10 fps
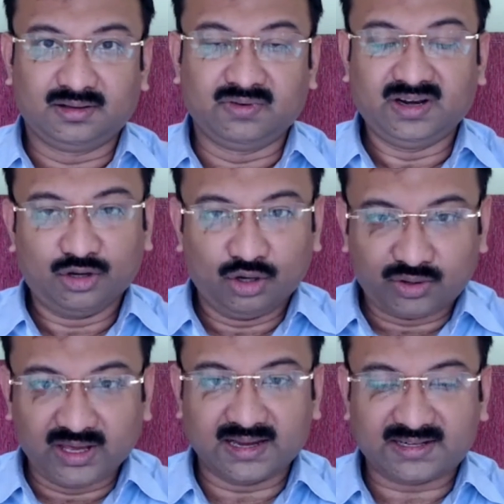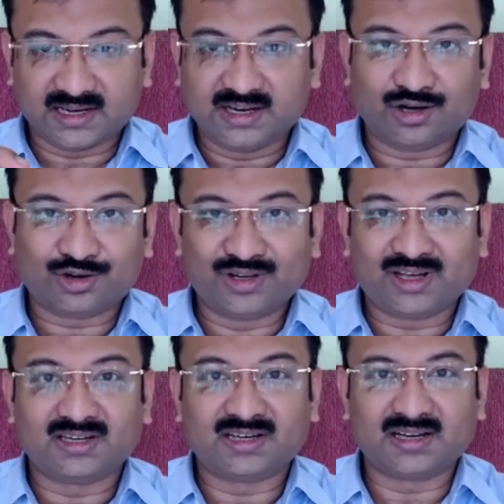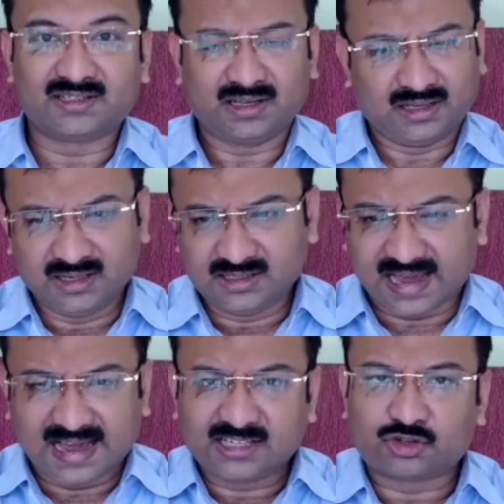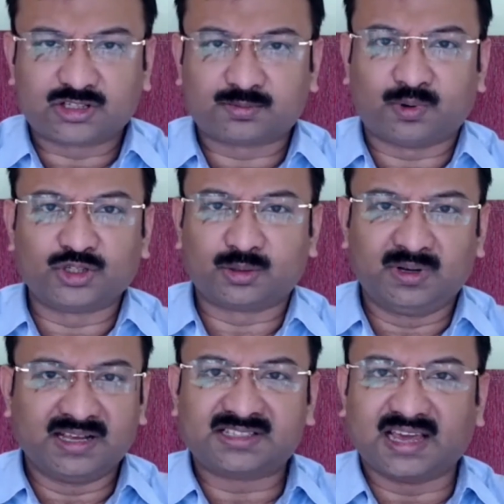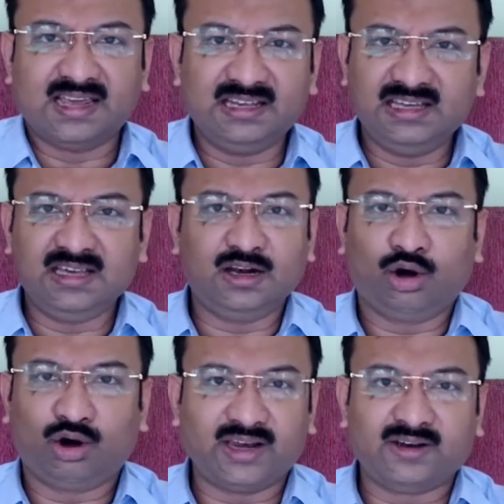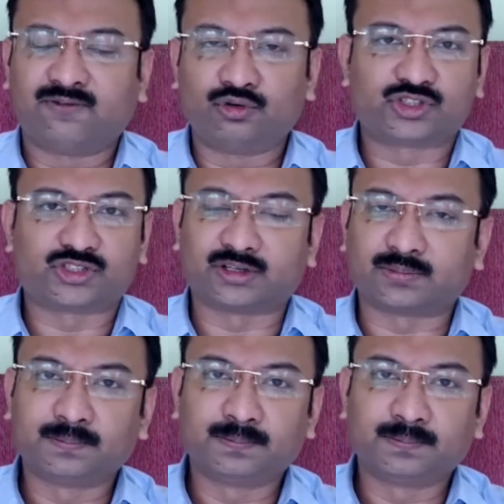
When you're looking at a Naga Konyak headhunter, he is as responsible as any law enforcer.